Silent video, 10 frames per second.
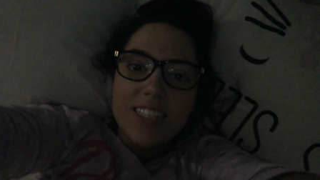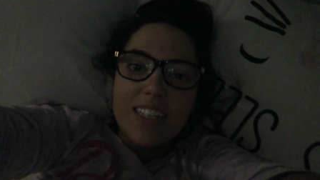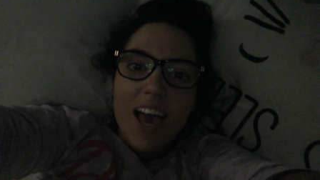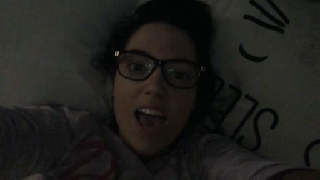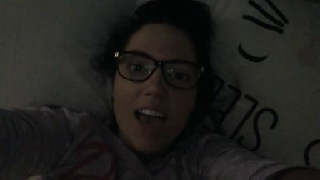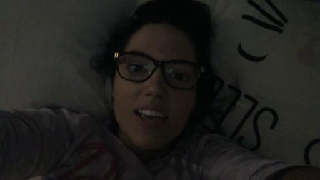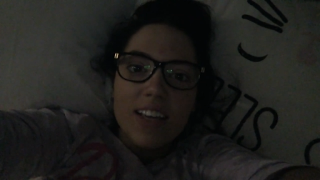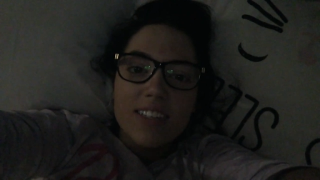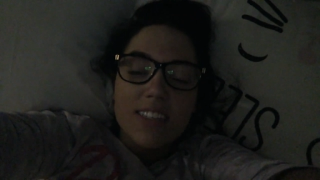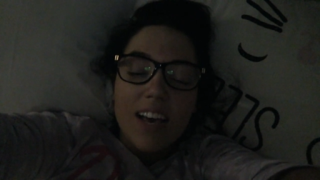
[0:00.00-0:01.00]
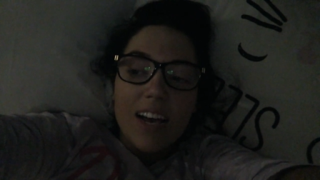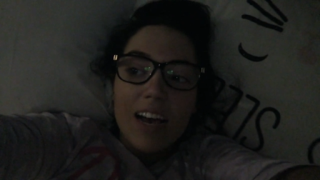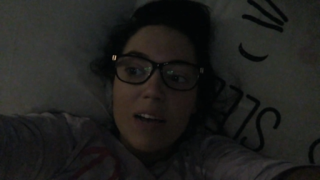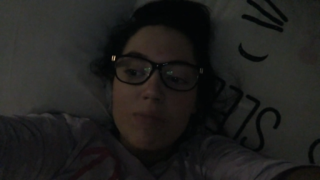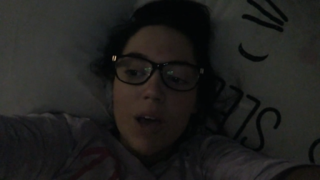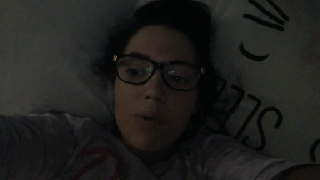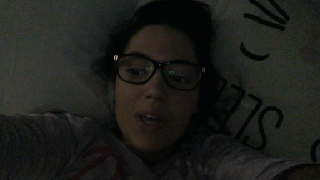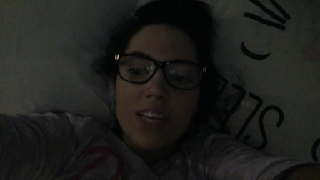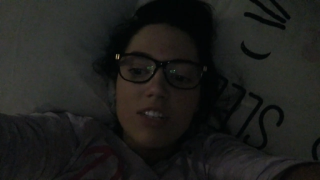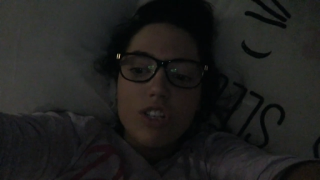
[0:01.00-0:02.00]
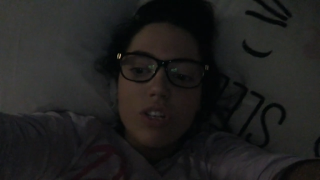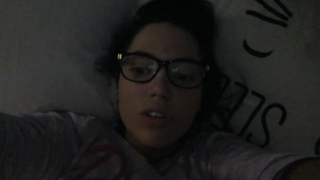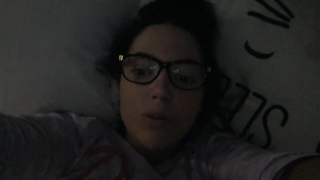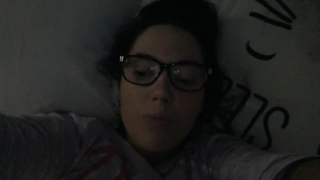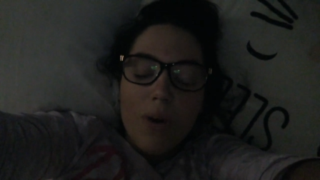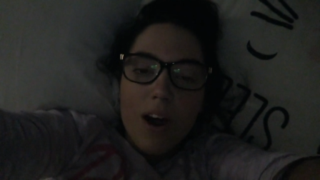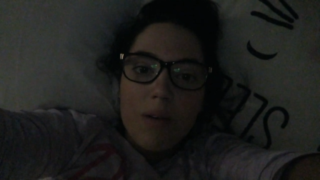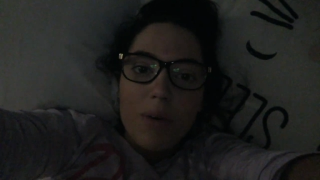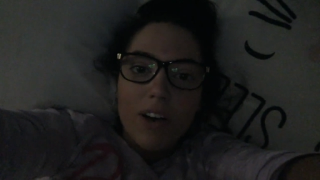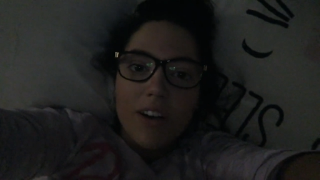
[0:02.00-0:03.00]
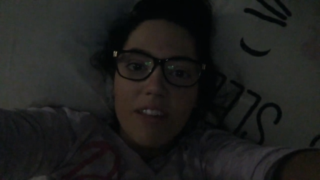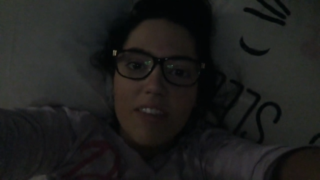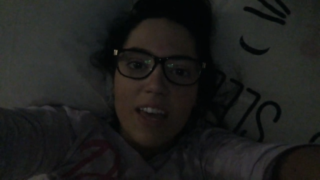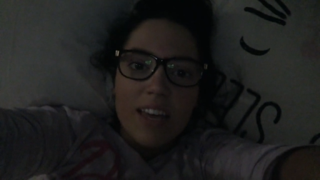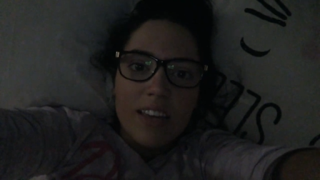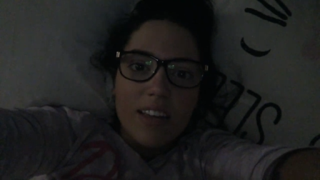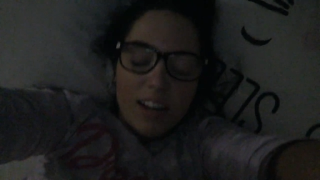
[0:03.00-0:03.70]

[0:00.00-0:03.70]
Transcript: today is that I'm going to Primark, I think.